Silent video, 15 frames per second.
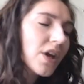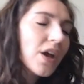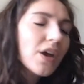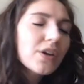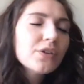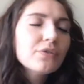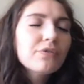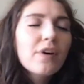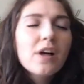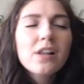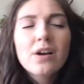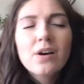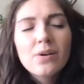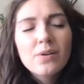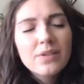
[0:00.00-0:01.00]
you
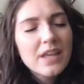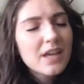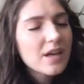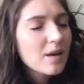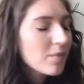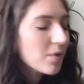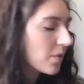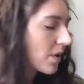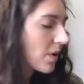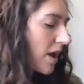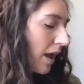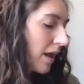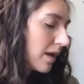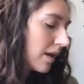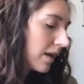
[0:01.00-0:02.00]
follow them
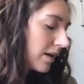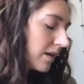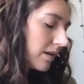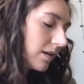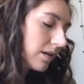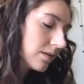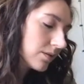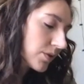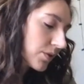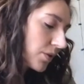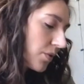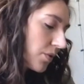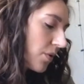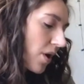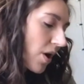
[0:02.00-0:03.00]
away into
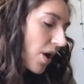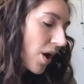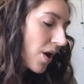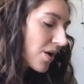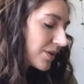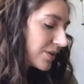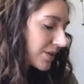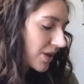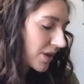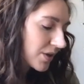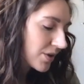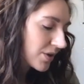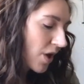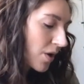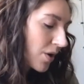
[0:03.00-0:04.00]
worlds
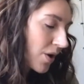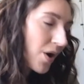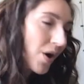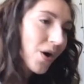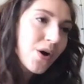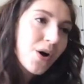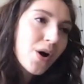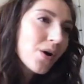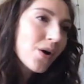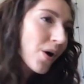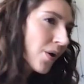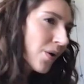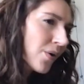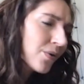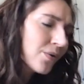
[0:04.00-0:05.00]
unknown